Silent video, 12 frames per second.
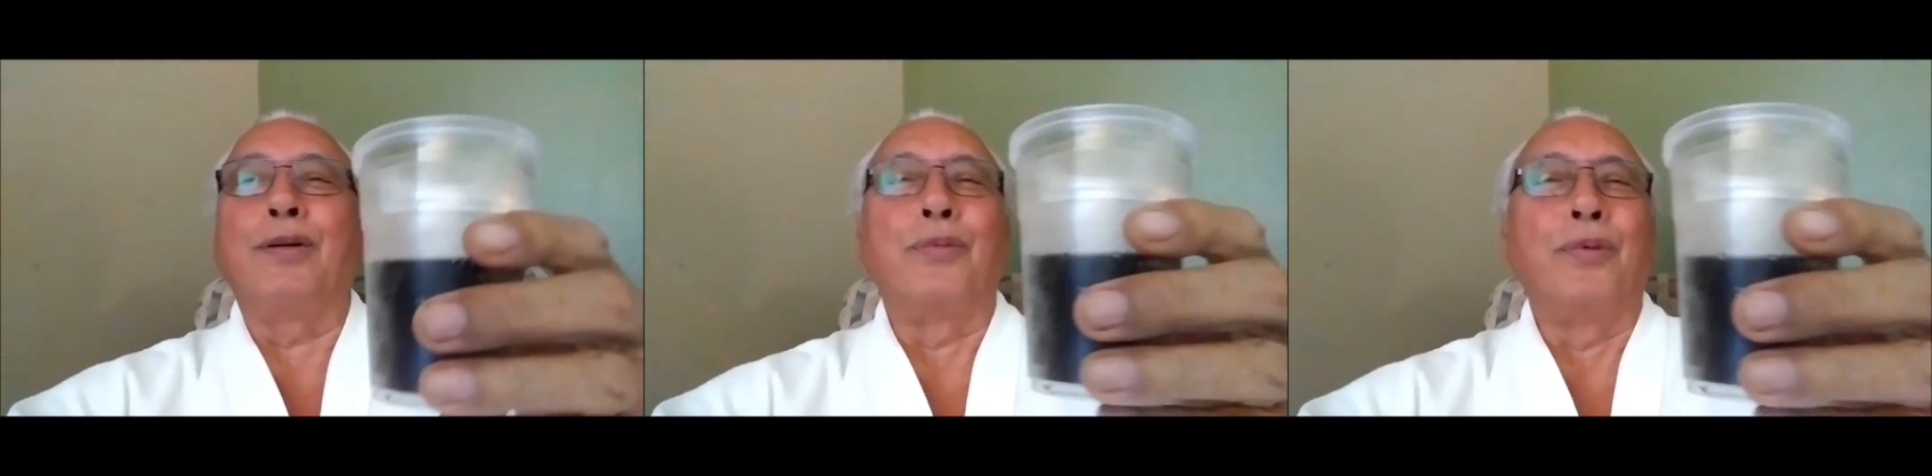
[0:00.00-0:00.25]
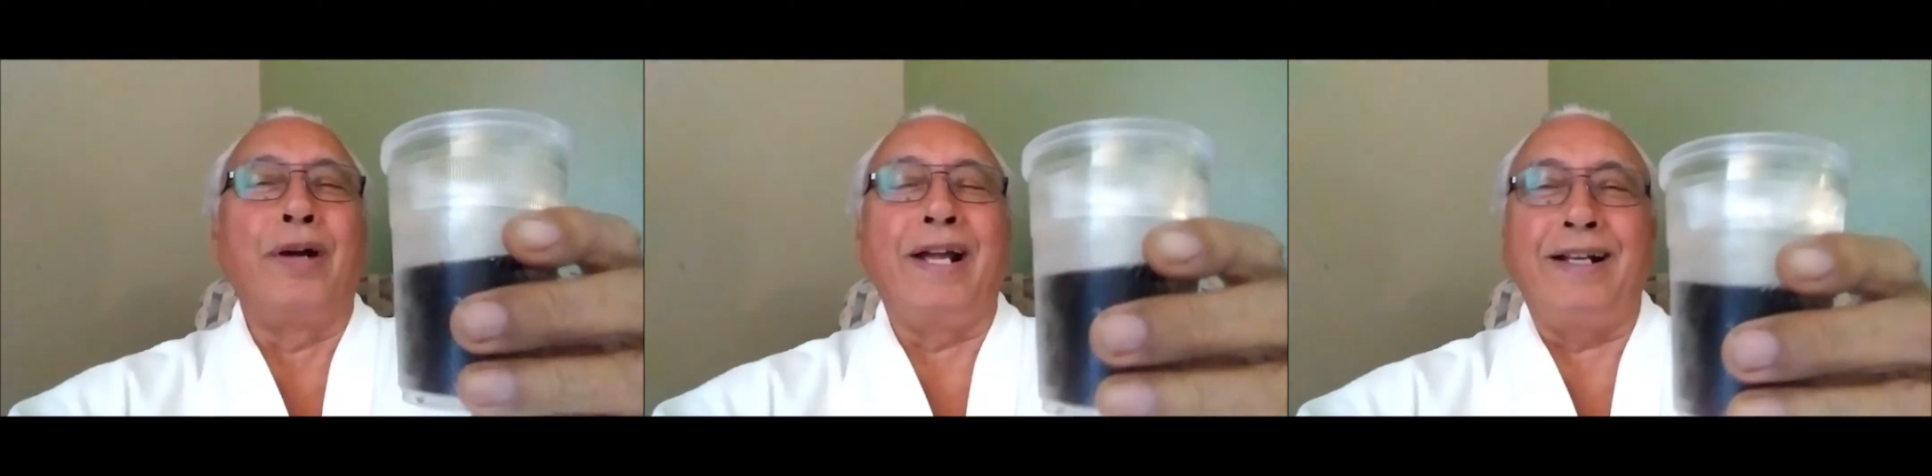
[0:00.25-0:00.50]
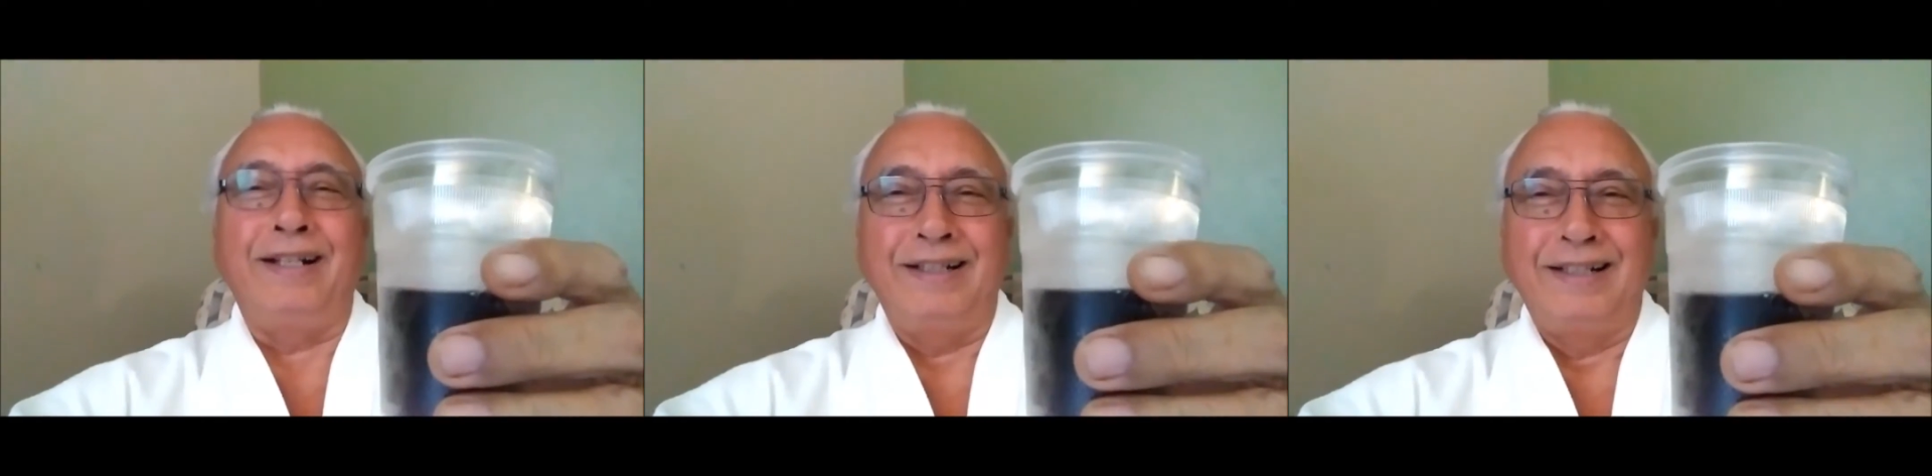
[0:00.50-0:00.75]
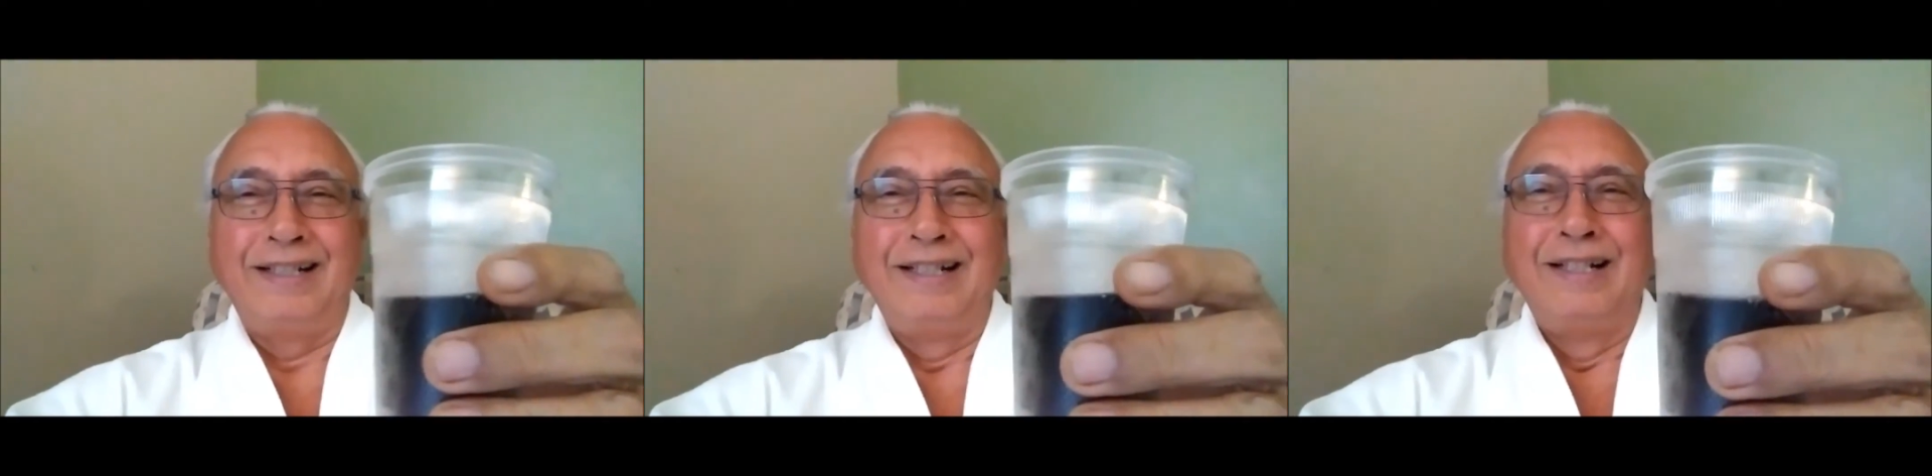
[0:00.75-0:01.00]
red
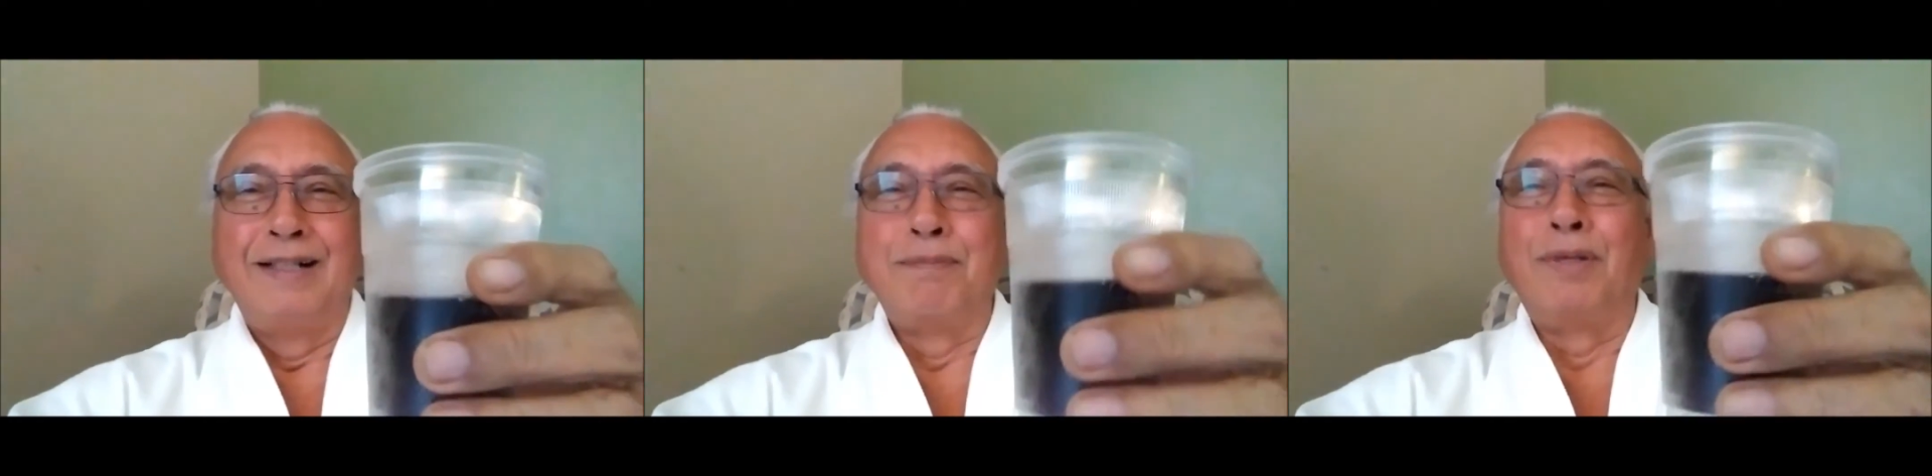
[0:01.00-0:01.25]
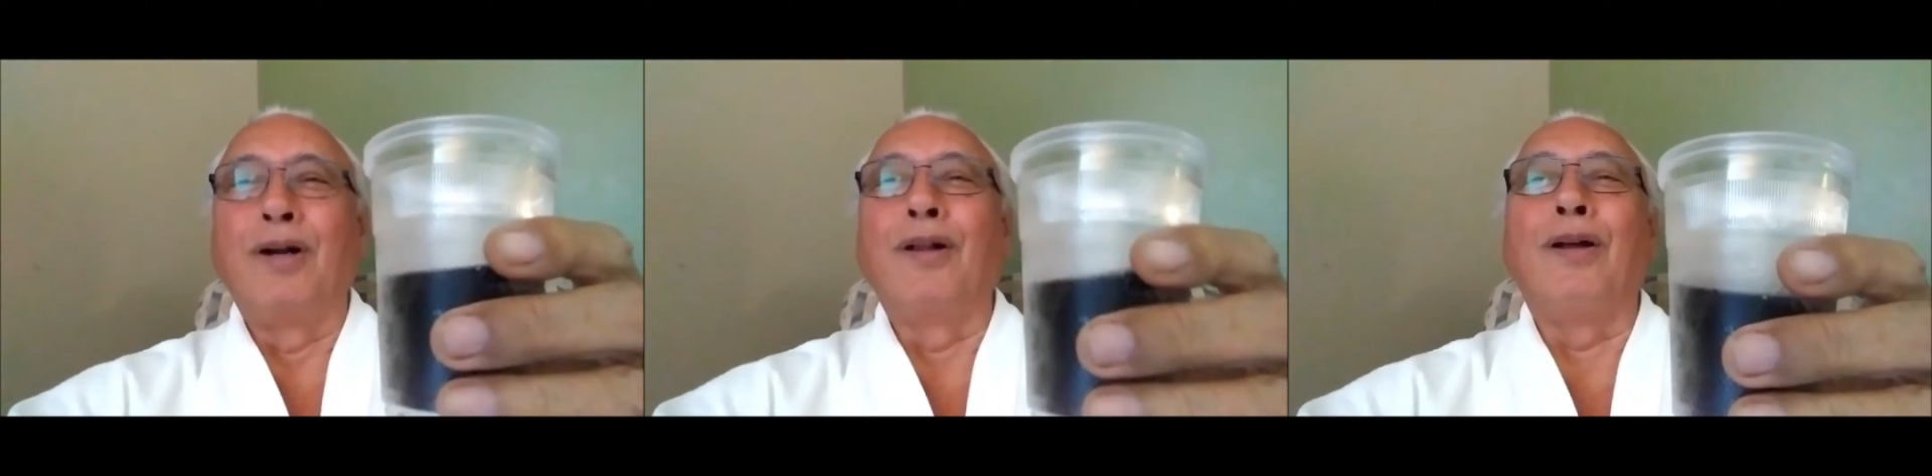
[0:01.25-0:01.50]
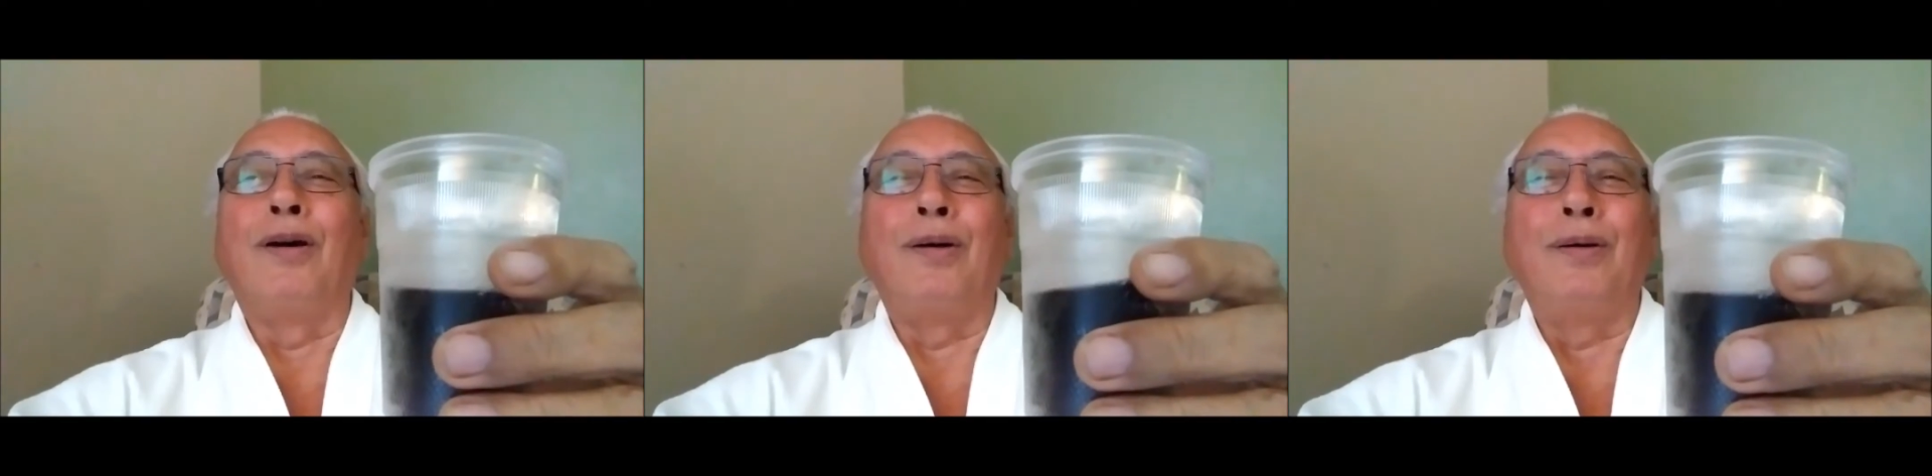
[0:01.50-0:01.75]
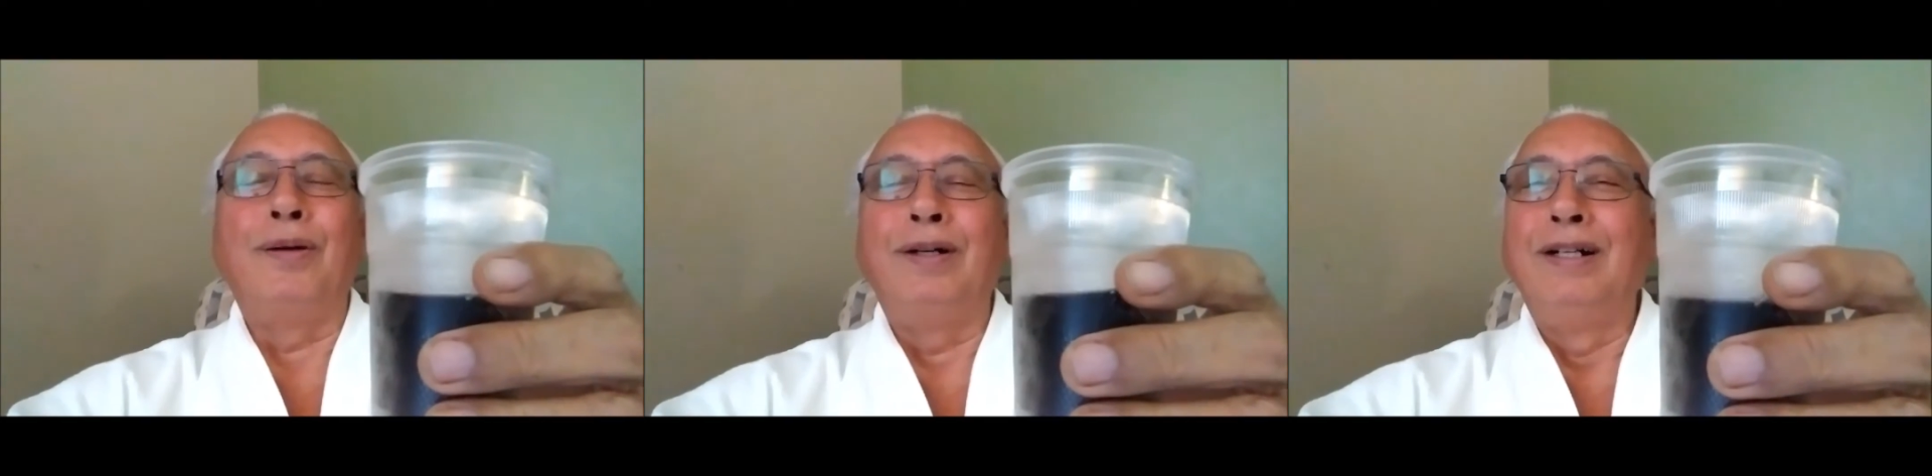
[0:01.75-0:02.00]

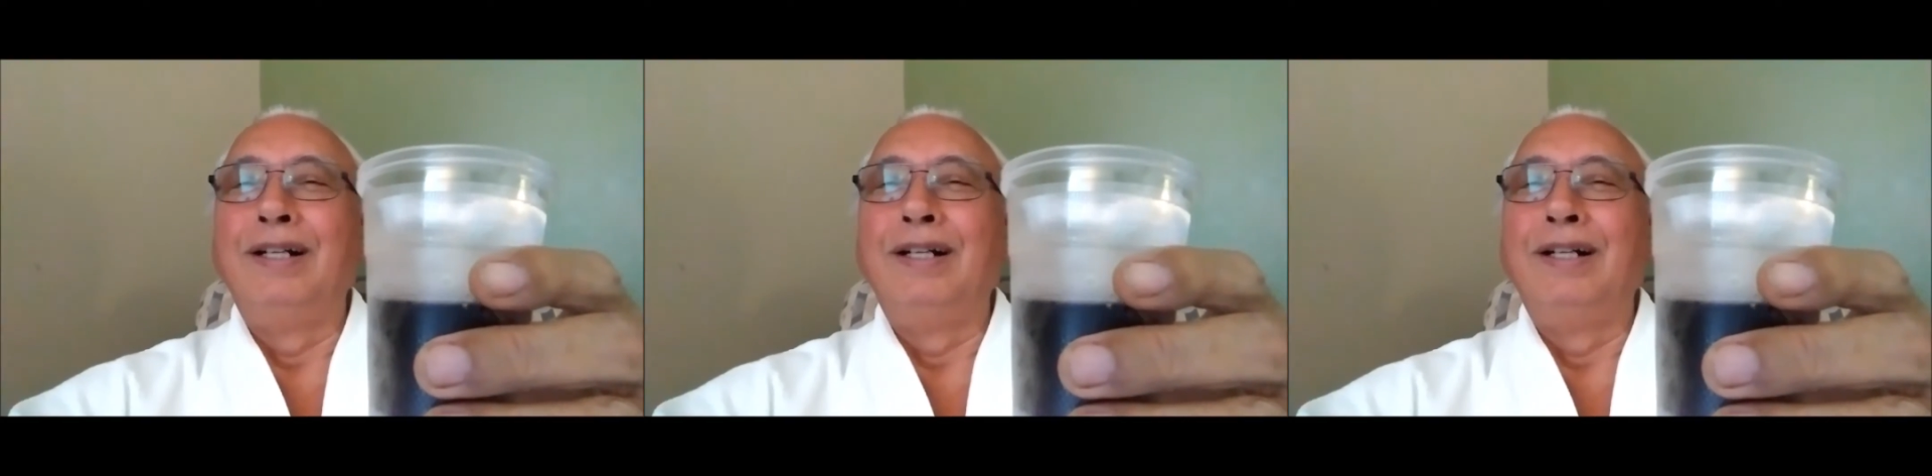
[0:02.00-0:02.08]
Merlot